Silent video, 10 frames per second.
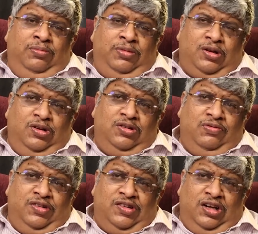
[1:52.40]
because
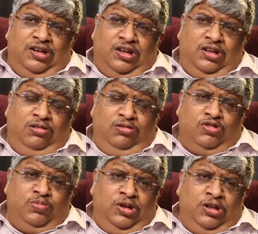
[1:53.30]
of its ultra
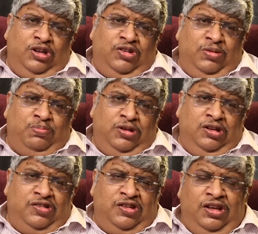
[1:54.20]
loose monetary
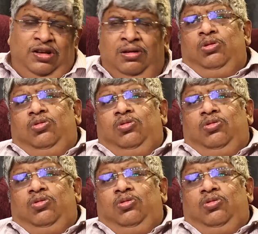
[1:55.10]
policy